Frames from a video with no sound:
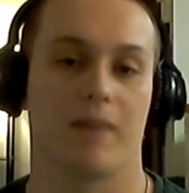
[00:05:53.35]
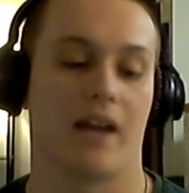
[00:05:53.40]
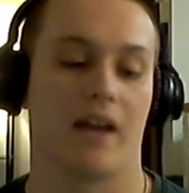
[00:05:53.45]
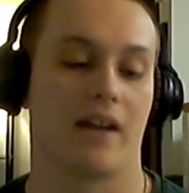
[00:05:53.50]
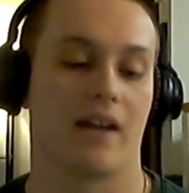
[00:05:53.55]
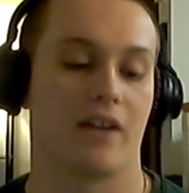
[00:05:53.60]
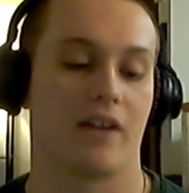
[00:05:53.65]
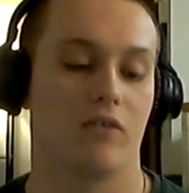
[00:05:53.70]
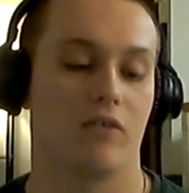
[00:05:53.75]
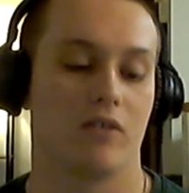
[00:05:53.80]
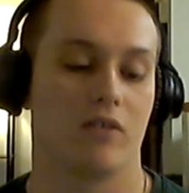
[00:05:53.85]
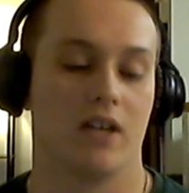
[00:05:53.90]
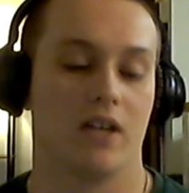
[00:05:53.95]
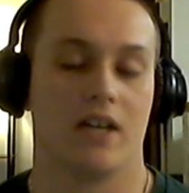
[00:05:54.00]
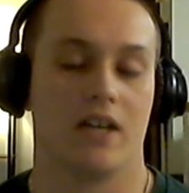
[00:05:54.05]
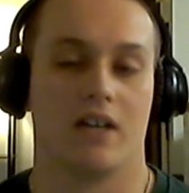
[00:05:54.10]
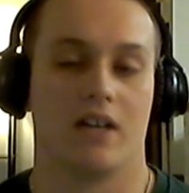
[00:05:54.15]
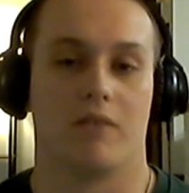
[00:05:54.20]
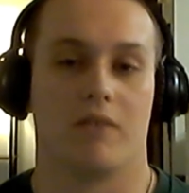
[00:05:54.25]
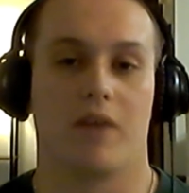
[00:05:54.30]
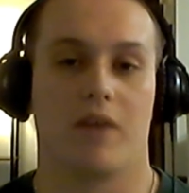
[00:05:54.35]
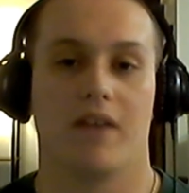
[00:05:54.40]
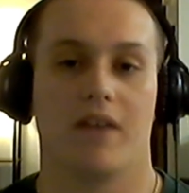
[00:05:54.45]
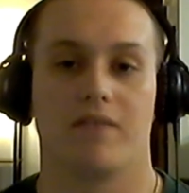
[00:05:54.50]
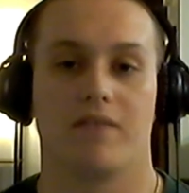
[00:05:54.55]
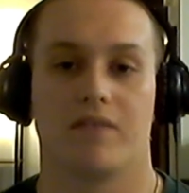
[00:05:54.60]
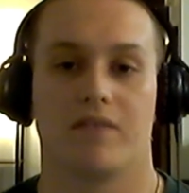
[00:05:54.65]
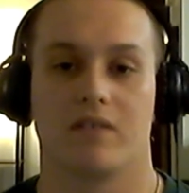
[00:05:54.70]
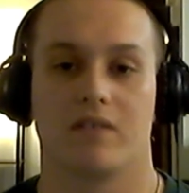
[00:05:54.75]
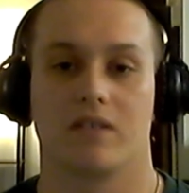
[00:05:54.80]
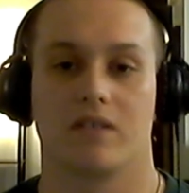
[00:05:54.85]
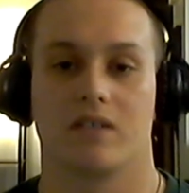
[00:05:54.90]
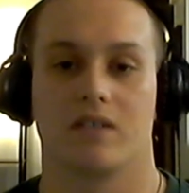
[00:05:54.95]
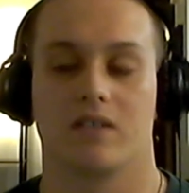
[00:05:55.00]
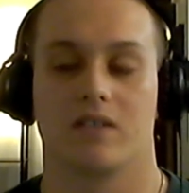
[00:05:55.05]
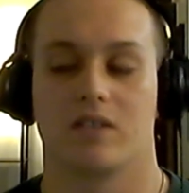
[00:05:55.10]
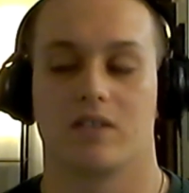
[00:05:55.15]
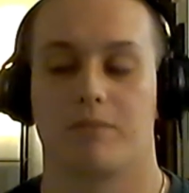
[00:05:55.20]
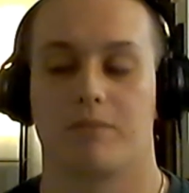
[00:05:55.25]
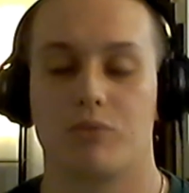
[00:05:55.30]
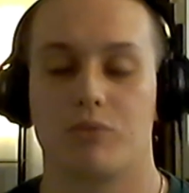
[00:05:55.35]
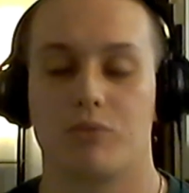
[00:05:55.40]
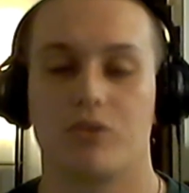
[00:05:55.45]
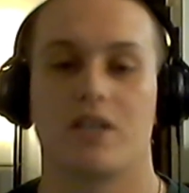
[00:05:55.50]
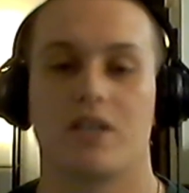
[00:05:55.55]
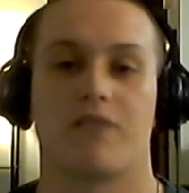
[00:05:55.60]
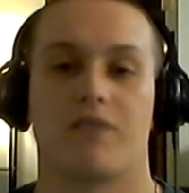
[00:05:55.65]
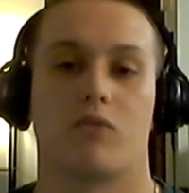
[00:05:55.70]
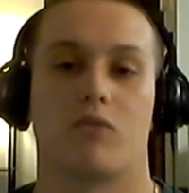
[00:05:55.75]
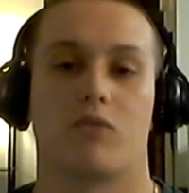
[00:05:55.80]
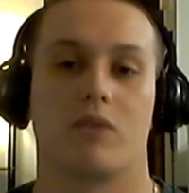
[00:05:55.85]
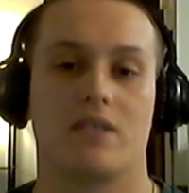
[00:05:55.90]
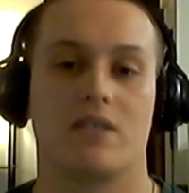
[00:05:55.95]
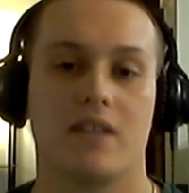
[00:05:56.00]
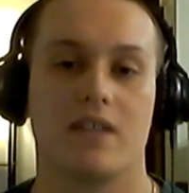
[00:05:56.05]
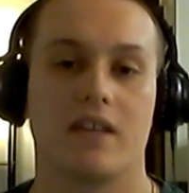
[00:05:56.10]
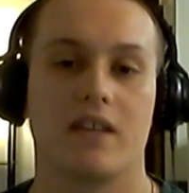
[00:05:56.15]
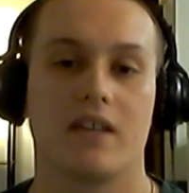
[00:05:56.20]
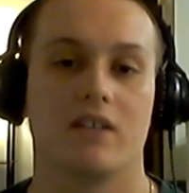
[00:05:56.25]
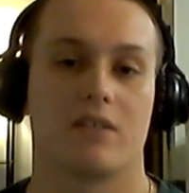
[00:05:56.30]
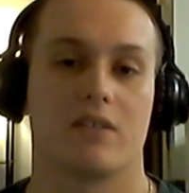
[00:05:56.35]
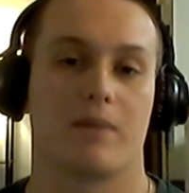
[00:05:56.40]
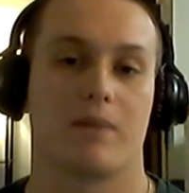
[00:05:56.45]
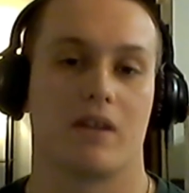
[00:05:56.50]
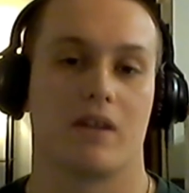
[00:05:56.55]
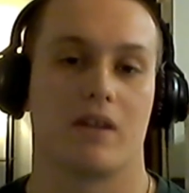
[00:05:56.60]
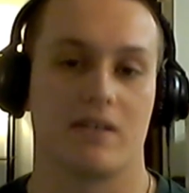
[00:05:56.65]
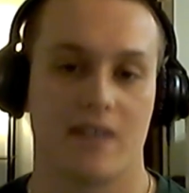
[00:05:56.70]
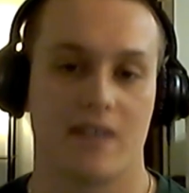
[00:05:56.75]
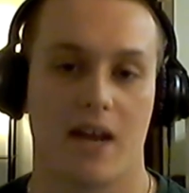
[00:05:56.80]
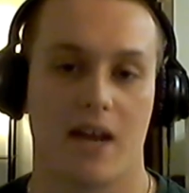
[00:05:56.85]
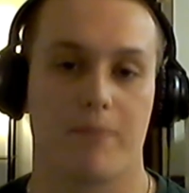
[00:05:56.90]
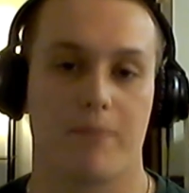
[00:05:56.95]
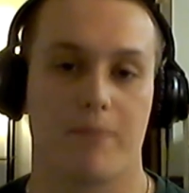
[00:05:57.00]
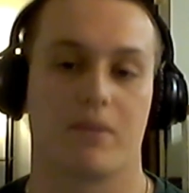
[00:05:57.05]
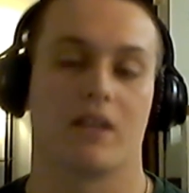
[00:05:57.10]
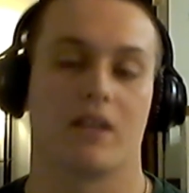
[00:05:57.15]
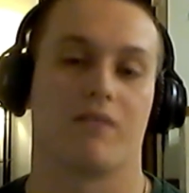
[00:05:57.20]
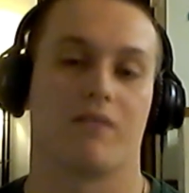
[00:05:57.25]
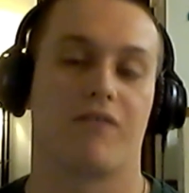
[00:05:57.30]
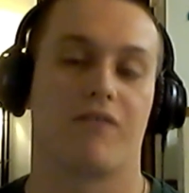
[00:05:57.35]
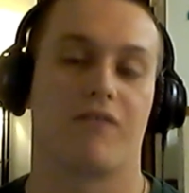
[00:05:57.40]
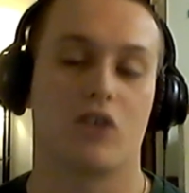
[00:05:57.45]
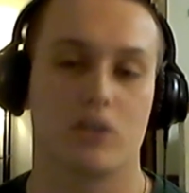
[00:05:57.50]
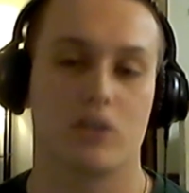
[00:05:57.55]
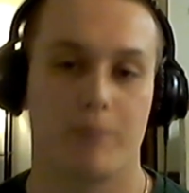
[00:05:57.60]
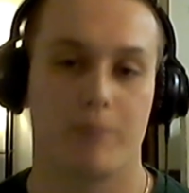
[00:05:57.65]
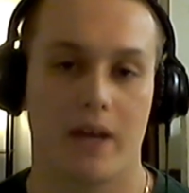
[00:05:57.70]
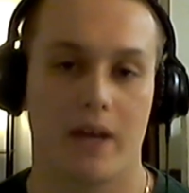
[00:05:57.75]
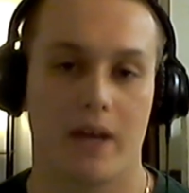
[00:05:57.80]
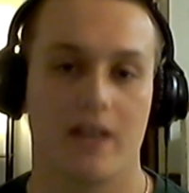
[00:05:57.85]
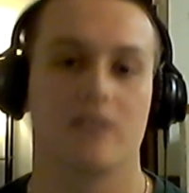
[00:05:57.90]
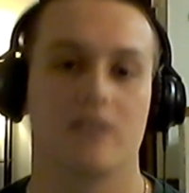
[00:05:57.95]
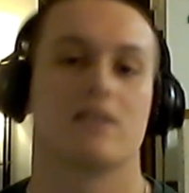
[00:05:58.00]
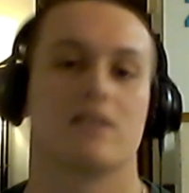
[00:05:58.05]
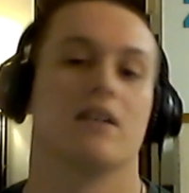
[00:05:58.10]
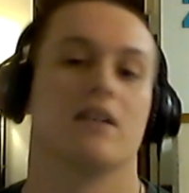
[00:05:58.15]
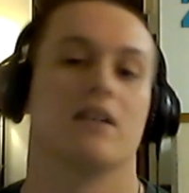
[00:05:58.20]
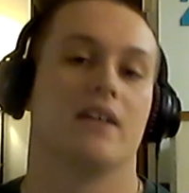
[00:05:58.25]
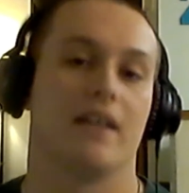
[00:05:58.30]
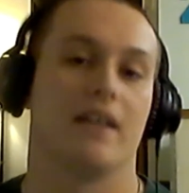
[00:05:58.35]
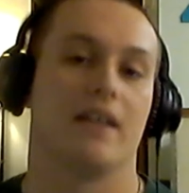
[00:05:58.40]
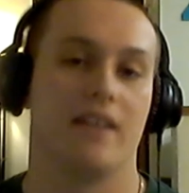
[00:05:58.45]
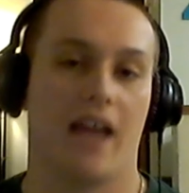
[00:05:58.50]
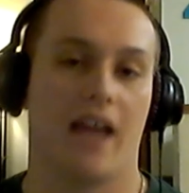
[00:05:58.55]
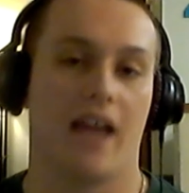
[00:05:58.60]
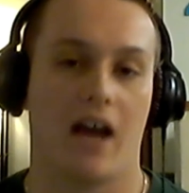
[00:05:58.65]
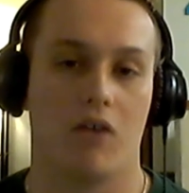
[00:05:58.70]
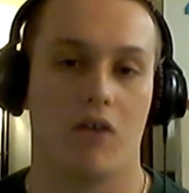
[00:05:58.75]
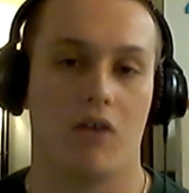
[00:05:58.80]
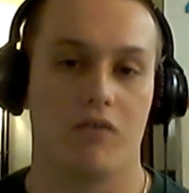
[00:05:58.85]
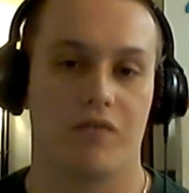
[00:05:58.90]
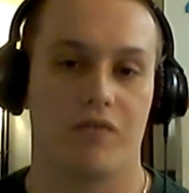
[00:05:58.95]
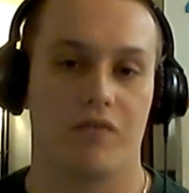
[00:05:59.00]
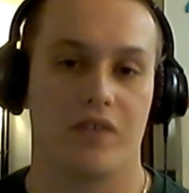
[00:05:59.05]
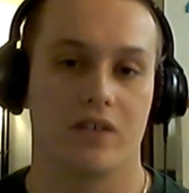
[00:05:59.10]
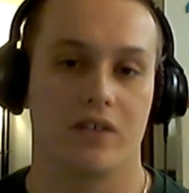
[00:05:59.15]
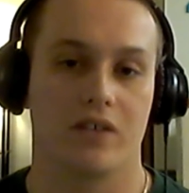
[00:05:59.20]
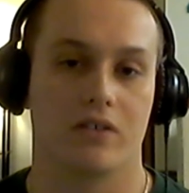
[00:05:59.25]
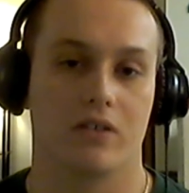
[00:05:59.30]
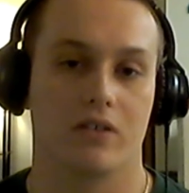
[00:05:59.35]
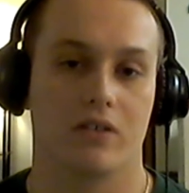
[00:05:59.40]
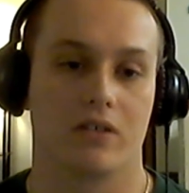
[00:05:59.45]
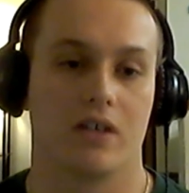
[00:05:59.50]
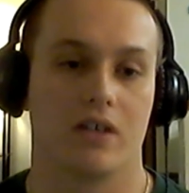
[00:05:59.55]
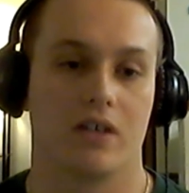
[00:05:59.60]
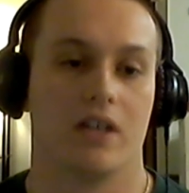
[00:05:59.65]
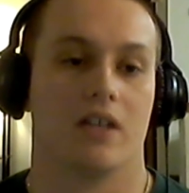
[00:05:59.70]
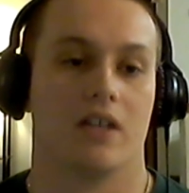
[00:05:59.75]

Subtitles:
And I know the Brewers have a ridiculous amount of depth at first base in the outfield.